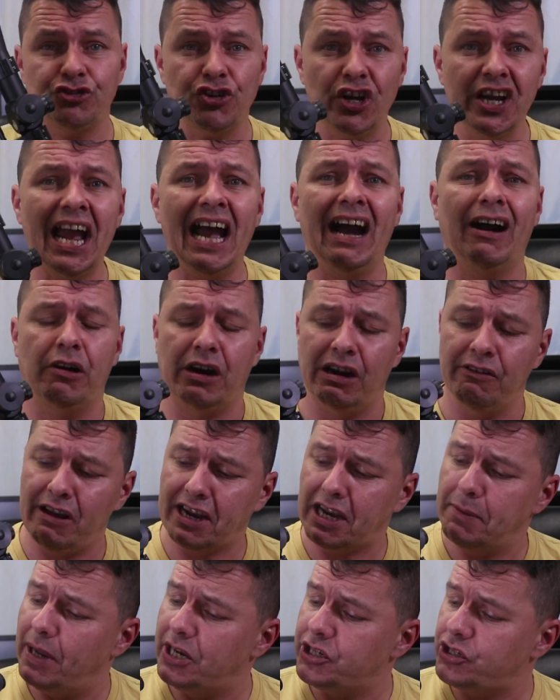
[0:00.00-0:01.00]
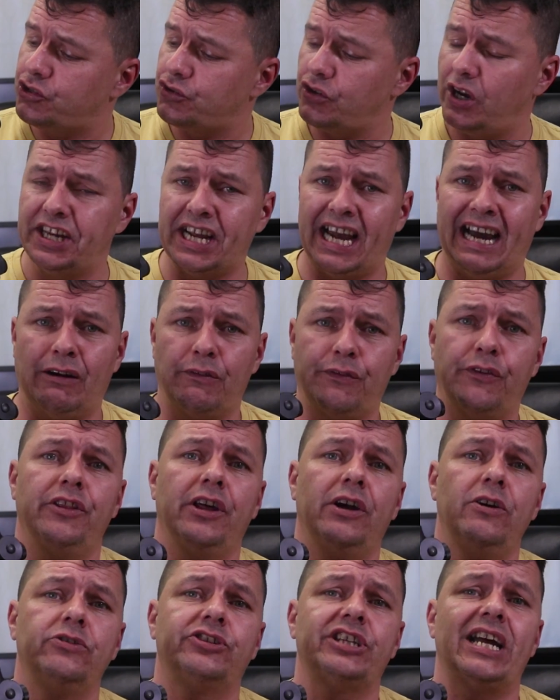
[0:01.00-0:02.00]
try it out. I recommend you try that out for
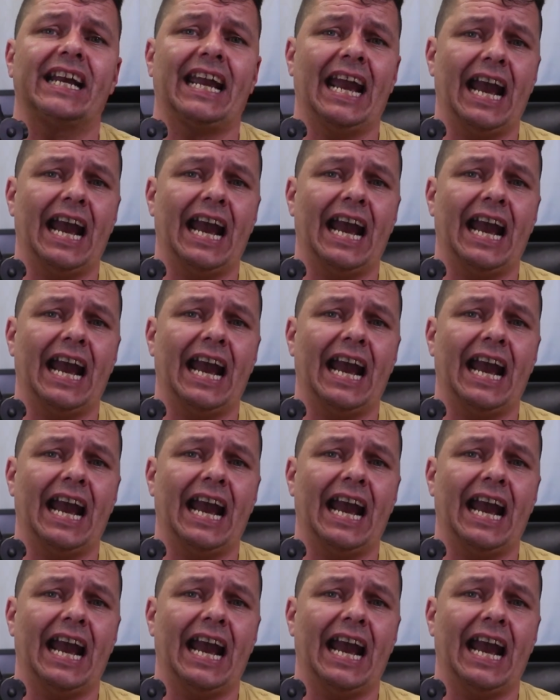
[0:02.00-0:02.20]
those that